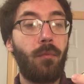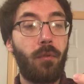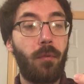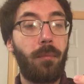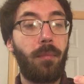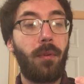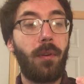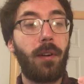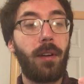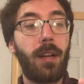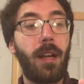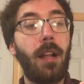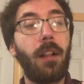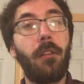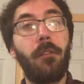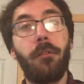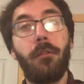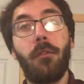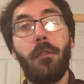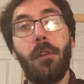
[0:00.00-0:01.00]
Moorpark,
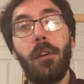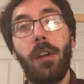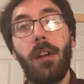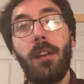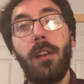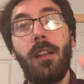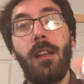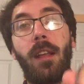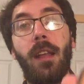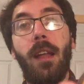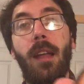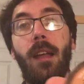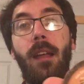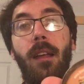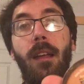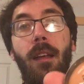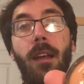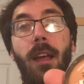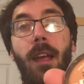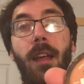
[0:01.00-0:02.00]
California,
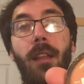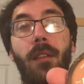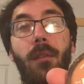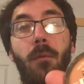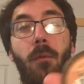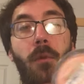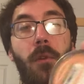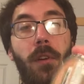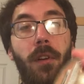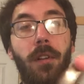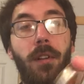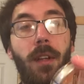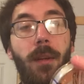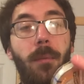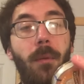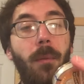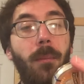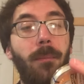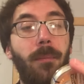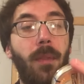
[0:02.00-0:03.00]
and the warning
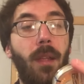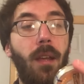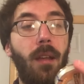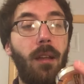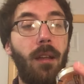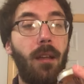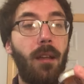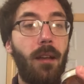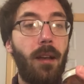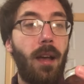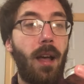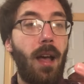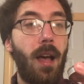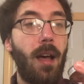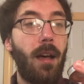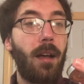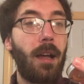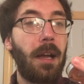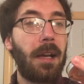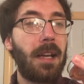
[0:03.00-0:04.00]
label.
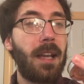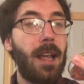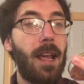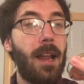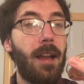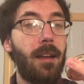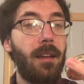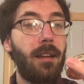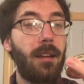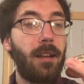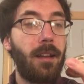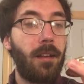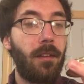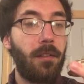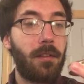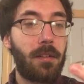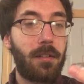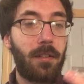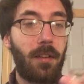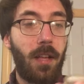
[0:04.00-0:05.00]
Uh, again, it
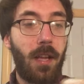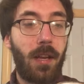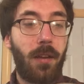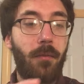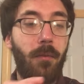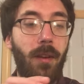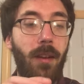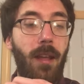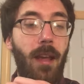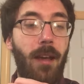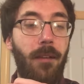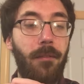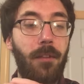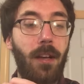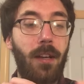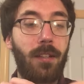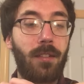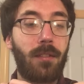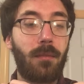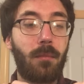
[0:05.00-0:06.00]
looks like we have
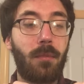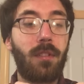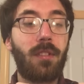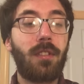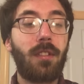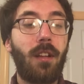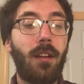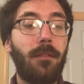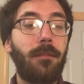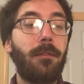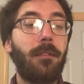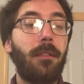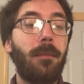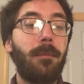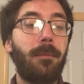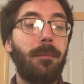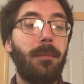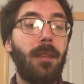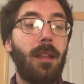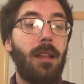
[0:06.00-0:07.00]
got some snuff
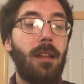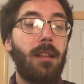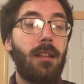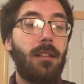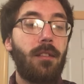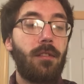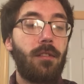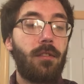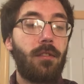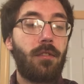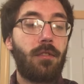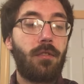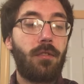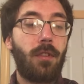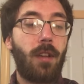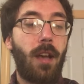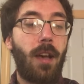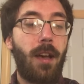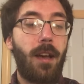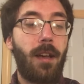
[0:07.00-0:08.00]

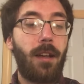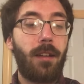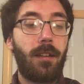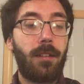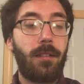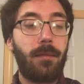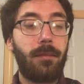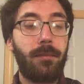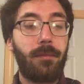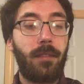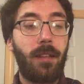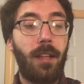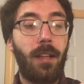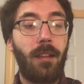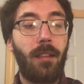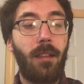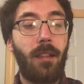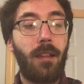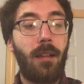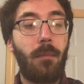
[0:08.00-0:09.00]
uh,
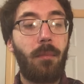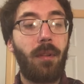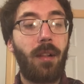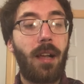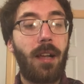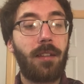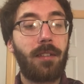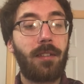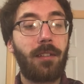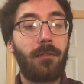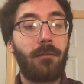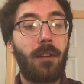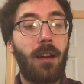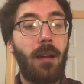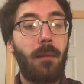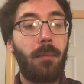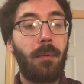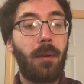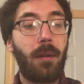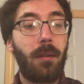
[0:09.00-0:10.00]
in the plastic
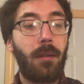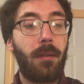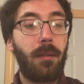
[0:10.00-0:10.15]
wrap.